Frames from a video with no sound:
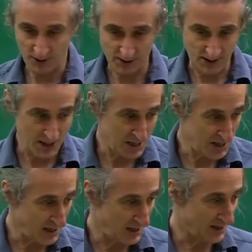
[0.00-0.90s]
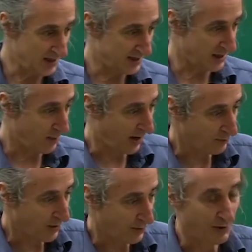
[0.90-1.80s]
one is
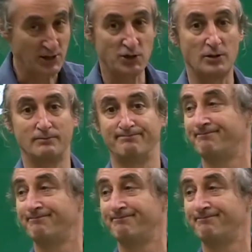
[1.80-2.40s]
about preparation.